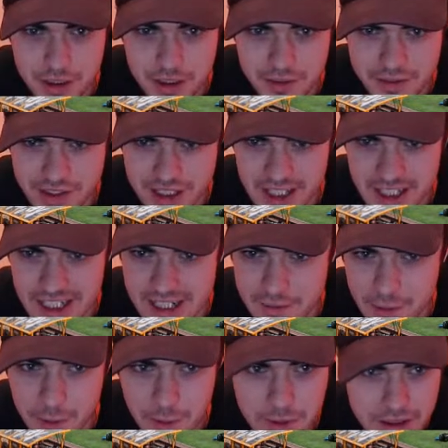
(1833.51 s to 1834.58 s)
Obviously, they're
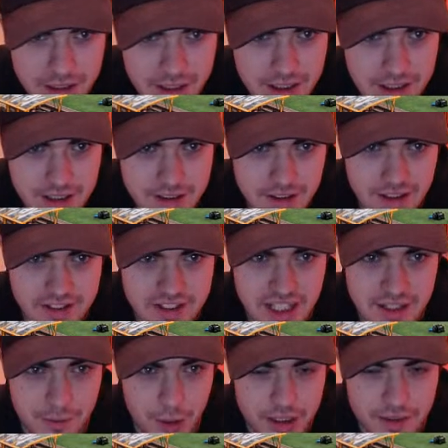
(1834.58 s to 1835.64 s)
level. Like I say,
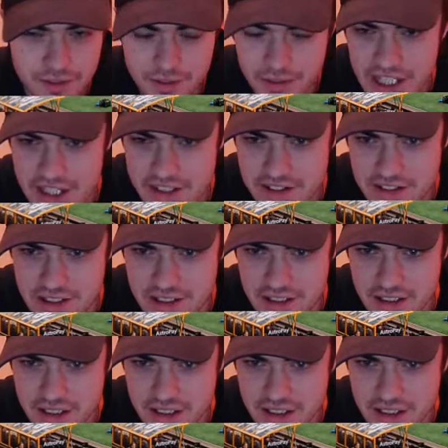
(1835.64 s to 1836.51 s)
if one of them gets it,